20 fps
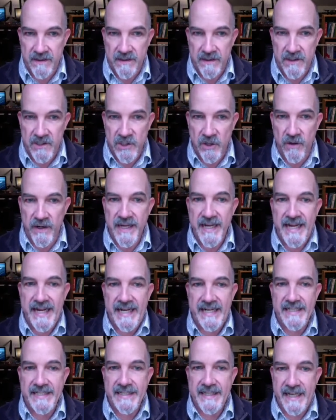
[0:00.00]
So it
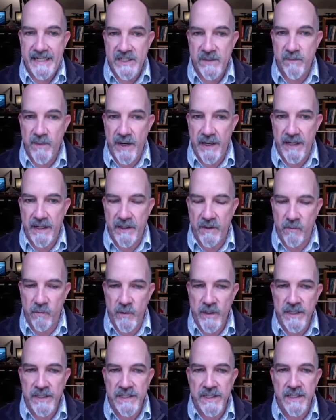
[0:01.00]
is less money. And the
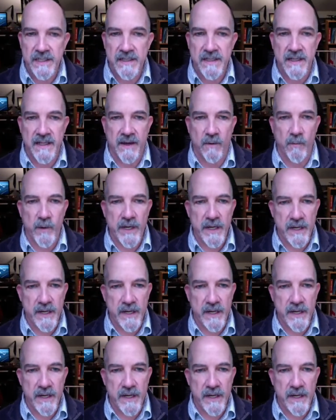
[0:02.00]
reason that we can